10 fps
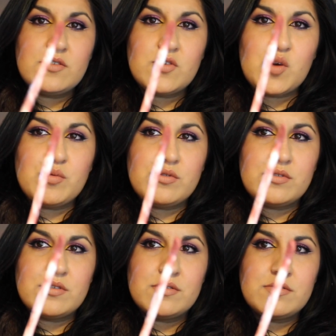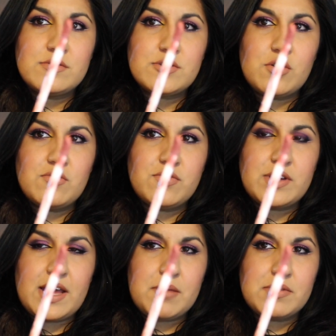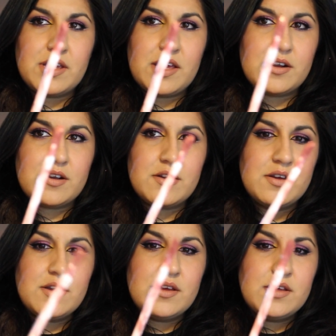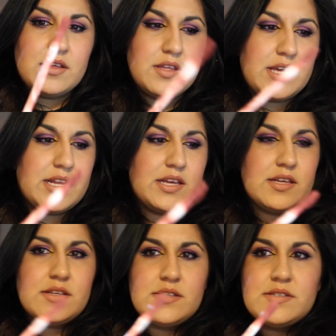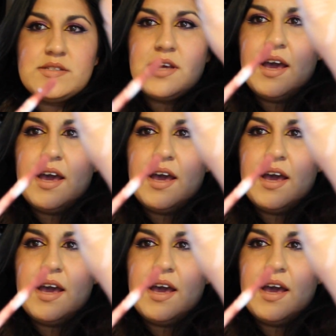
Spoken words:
normal doe foot applicator. It is